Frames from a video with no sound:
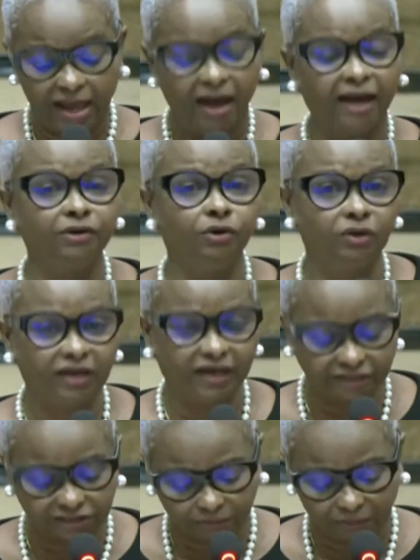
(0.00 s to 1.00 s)
and old
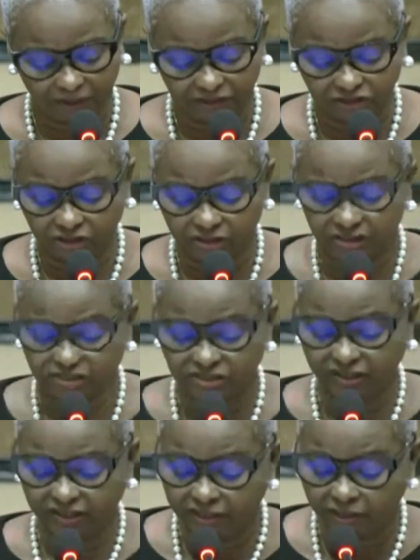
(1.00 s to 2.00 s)
age pensions to
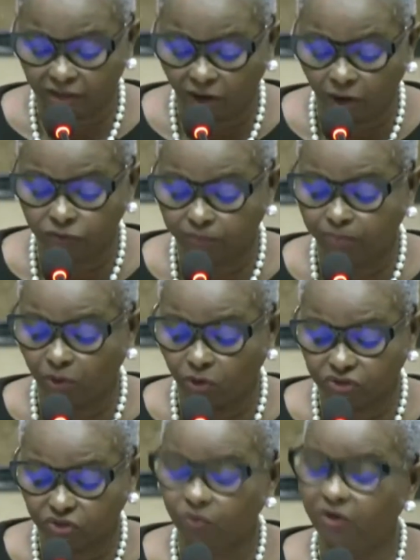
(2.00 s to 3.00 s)
eke out
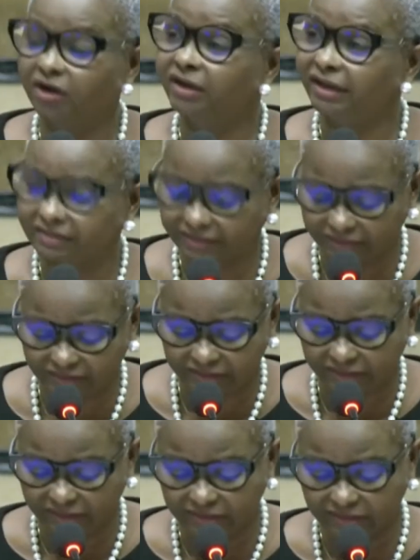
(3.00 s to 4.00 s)
post-work
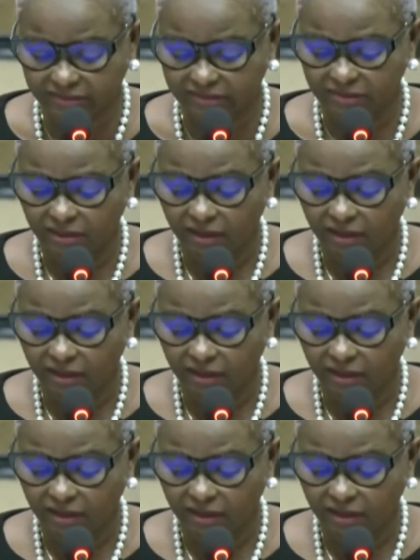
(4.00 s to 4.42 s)
existence.